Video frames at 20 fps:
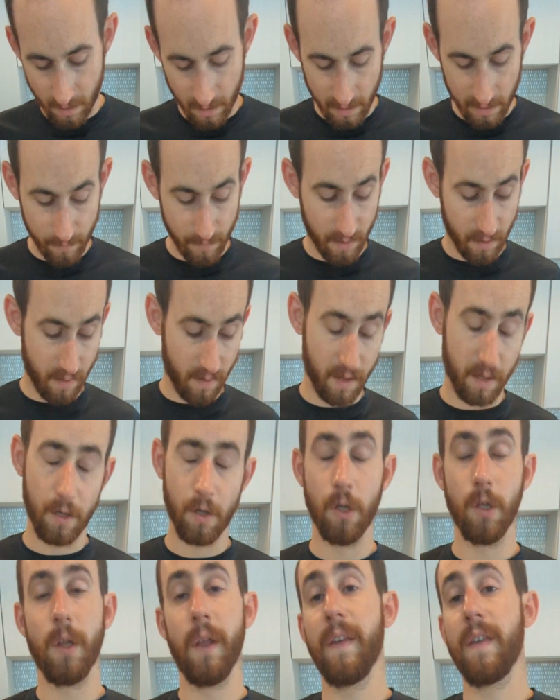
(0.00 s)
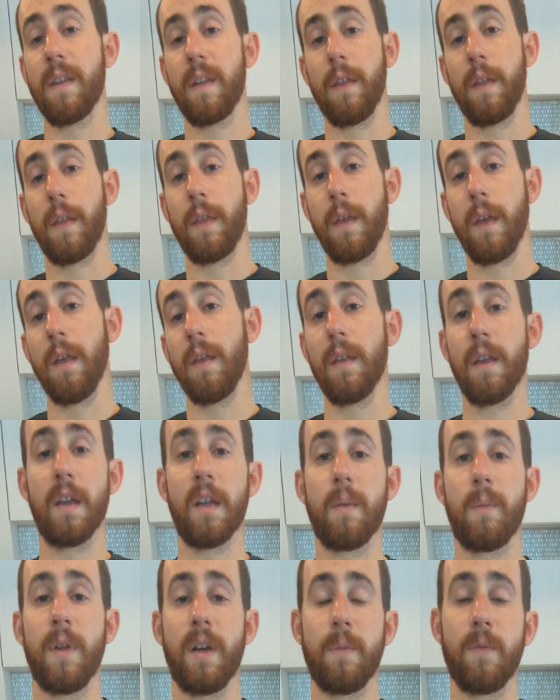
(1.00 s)
I'm going to send you a list of the things in
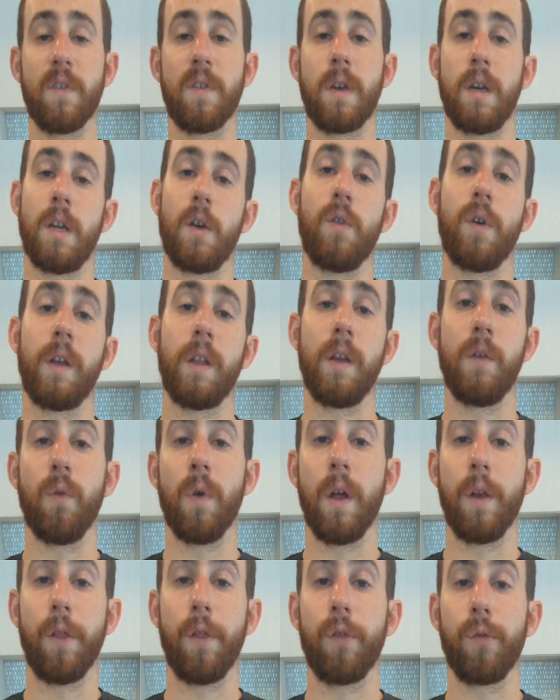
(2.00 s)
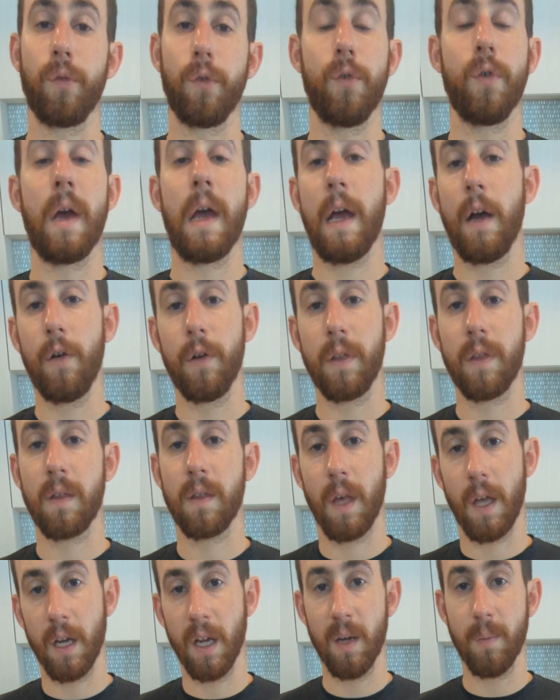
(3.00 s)
it, but I'm just going to quickly run through how it's
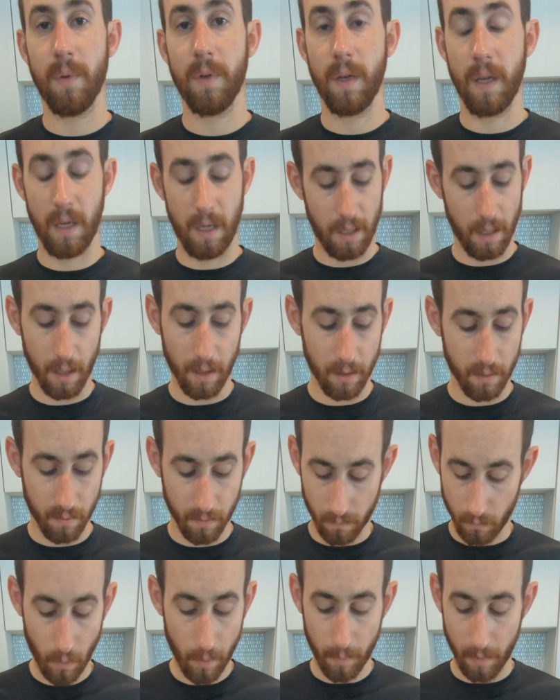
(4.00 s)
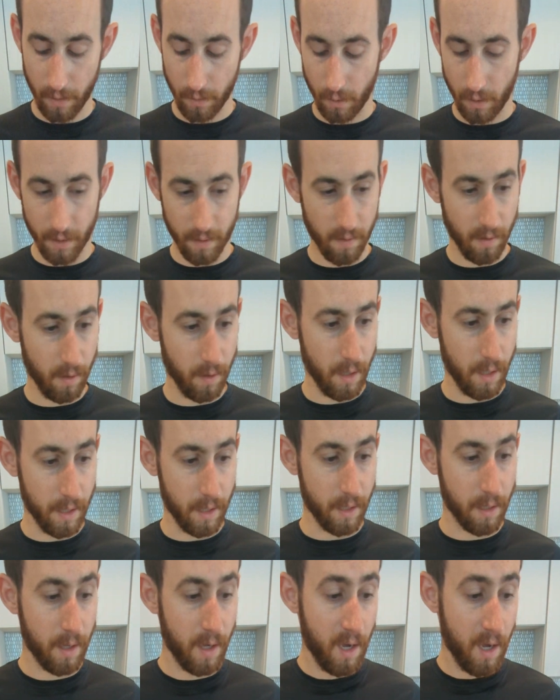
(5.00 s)
set up and what my thoughts are on
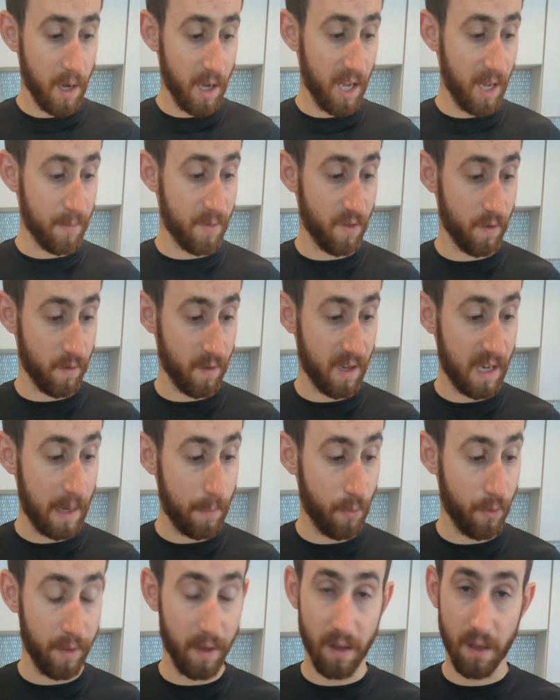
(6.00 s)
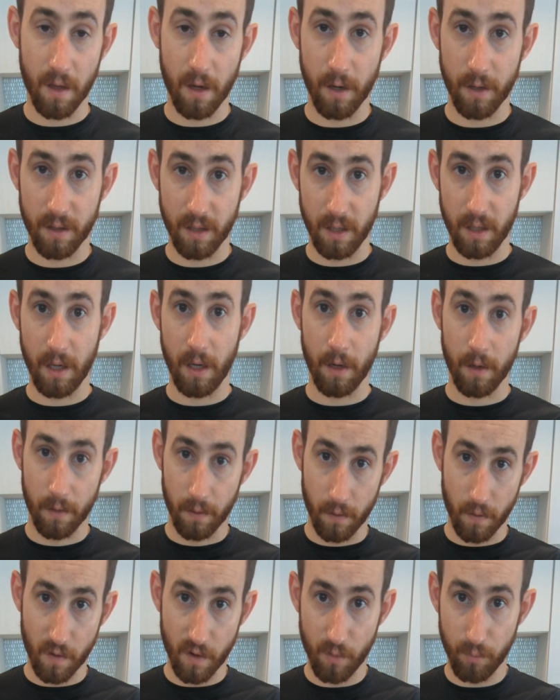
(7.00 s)
it. So there's a couple things that aren't in here.
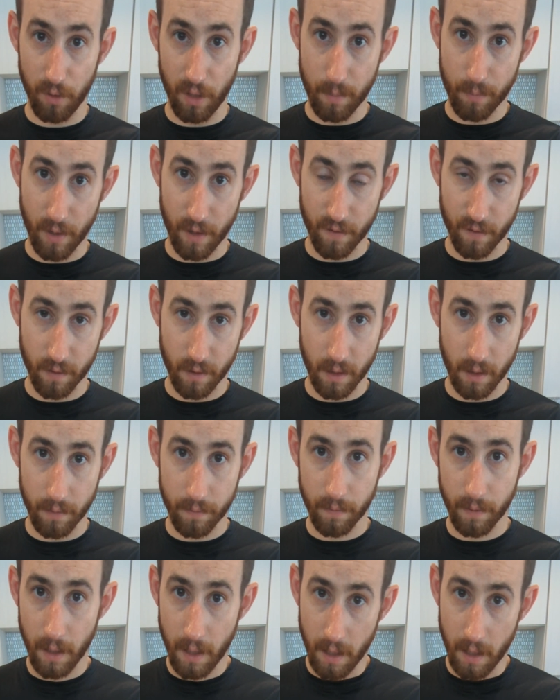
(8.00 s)
There's no blood pressure cuff.